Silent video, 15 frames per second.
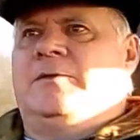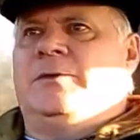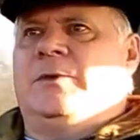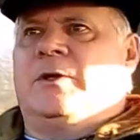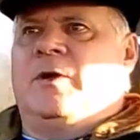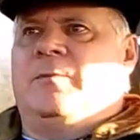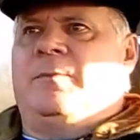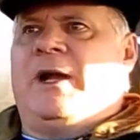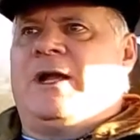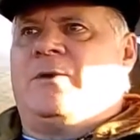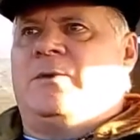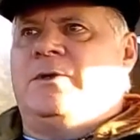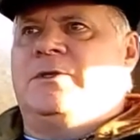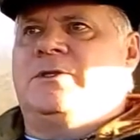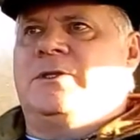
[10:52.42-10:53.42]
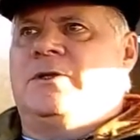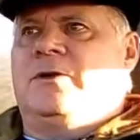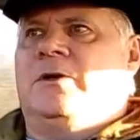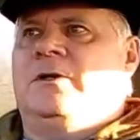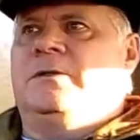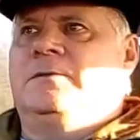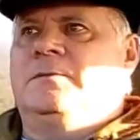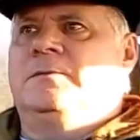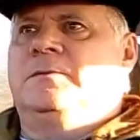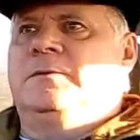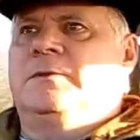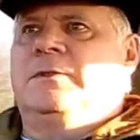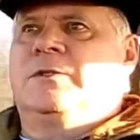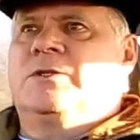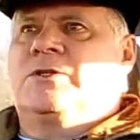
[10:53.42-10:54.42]
If you want to go backwards, you've got to
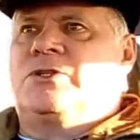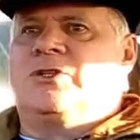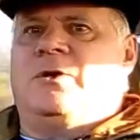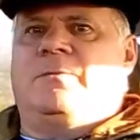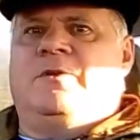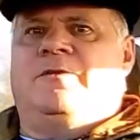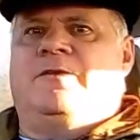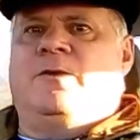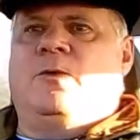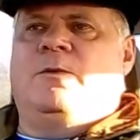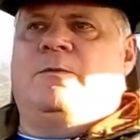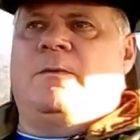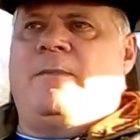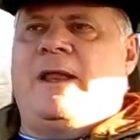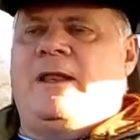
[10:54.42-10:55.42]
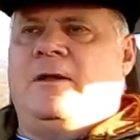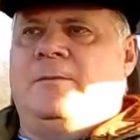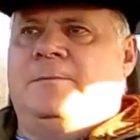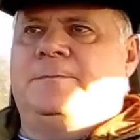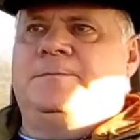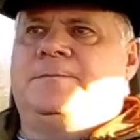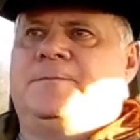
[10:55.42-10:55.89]
stop the forward momentum.